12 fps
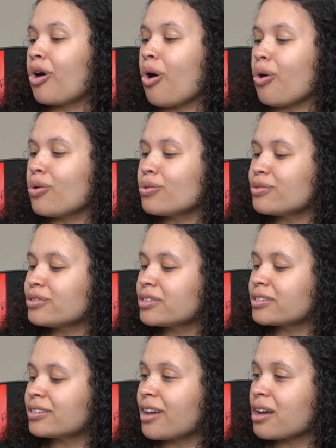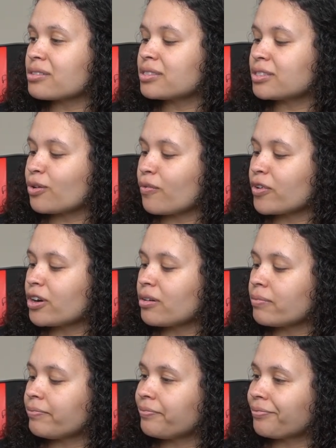gold, not silver.